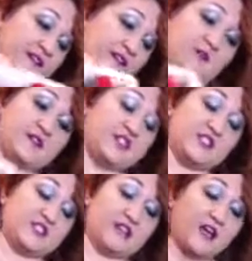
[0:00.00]
was
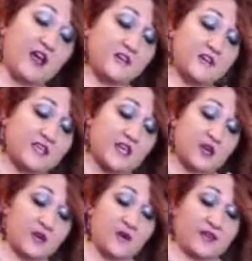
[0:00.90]
just in love.
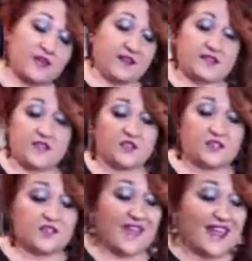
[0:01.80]
So
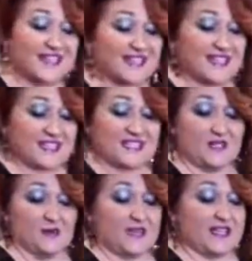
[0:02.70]
just fast, easy
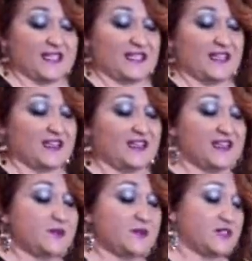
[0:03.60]
ways. And
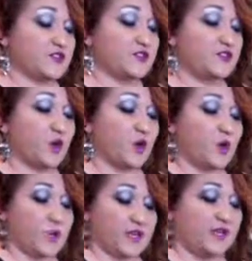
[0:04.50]
this one is so
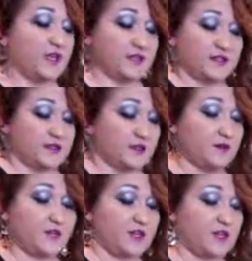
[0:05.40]
quick
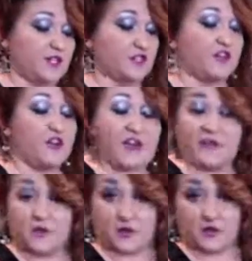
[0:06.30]
because you're not having
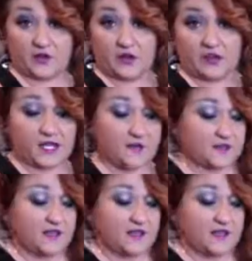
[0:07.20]
to roll it all up.